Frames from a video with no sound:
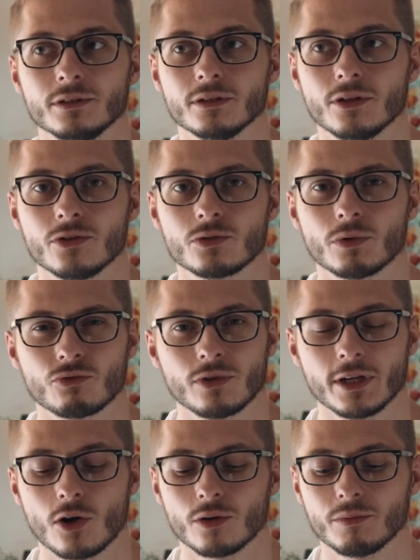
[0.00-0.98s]
this one
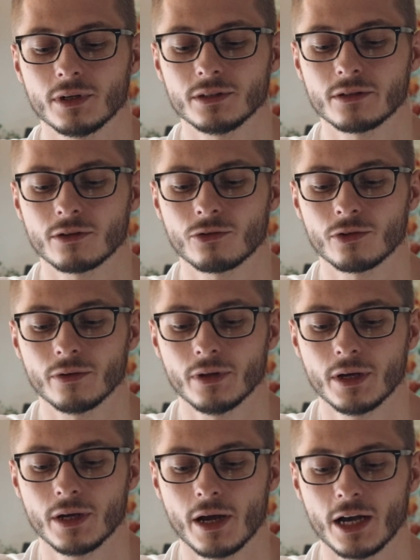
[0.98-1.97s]
really caught my attention,
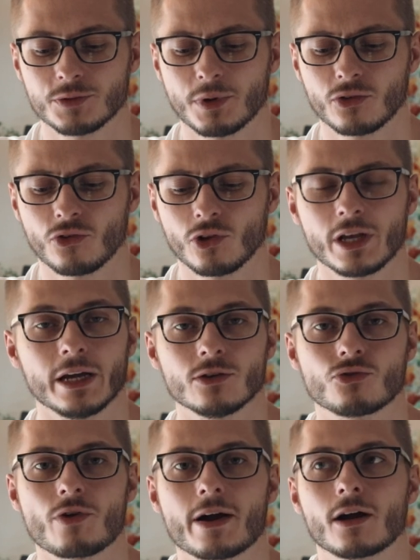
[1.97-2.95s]
especially a
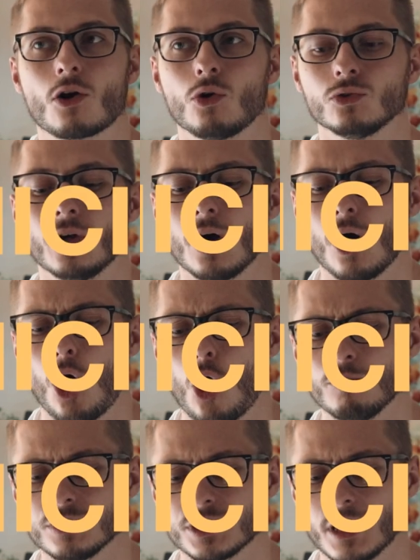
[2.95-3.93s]
track called
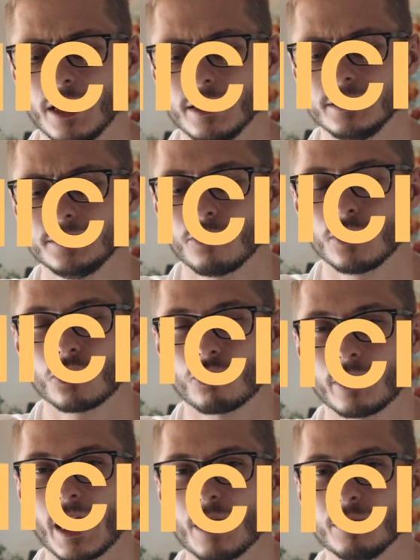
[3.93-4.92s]
Homicide
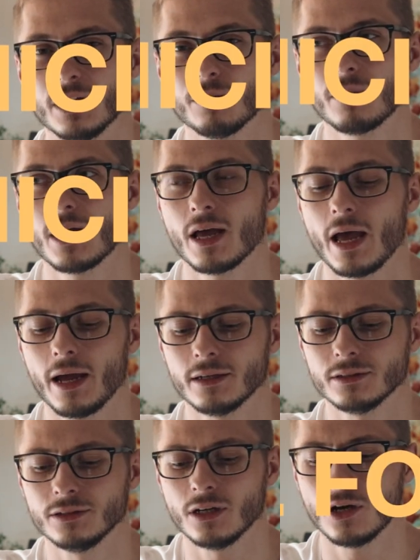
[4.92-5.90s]
featuring Eminem
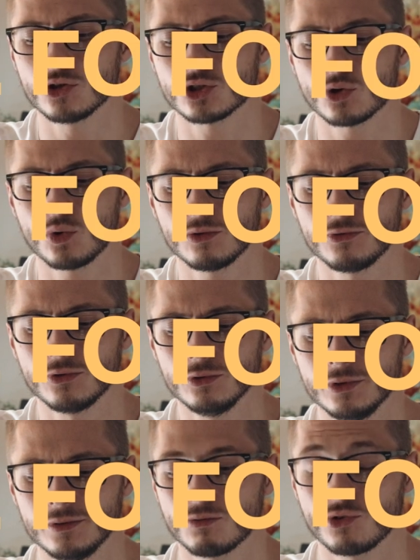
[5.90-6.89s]
and Soul
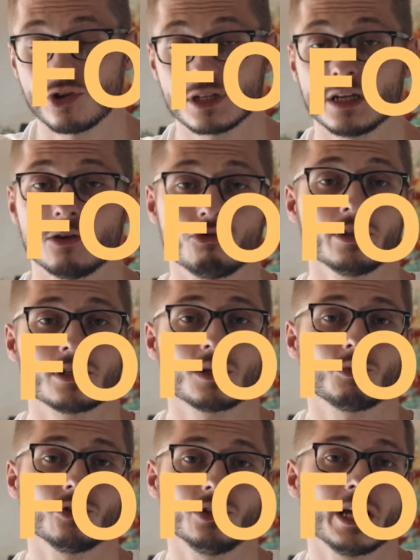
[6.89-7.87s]
Food, which has got a really
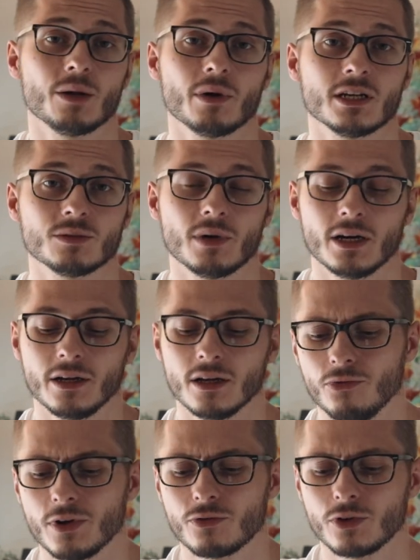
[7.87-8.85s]
similar name as my
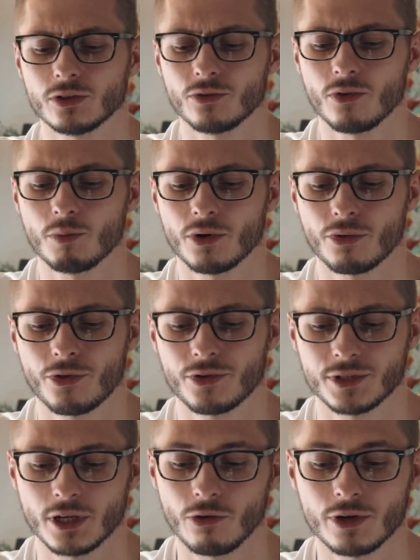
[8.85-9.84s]
favorite of the month
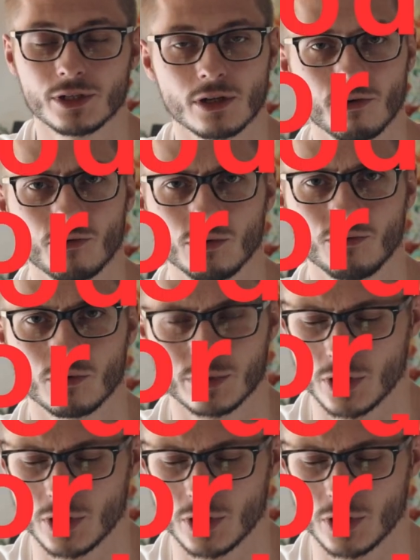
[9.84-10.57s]
series, Food for